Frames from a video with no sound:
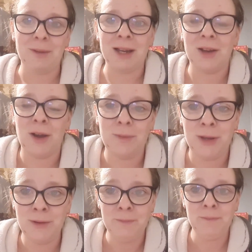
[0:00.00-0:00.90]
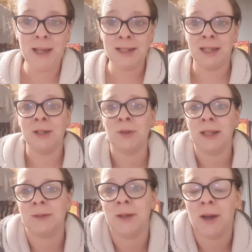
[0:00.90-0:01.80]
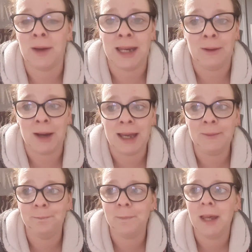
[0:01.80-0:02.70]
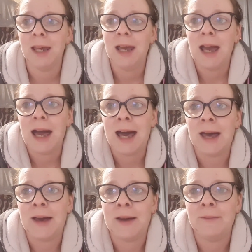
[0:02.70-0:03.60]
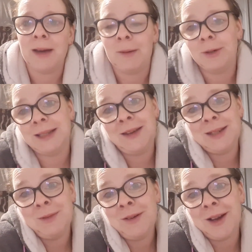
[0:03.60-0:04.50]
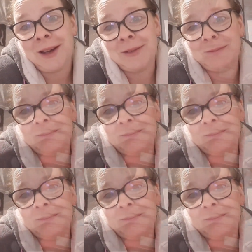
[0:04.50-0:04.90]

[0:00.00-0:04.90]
but I hope you did enjoy this video anyway, and we'll see you tomorrow.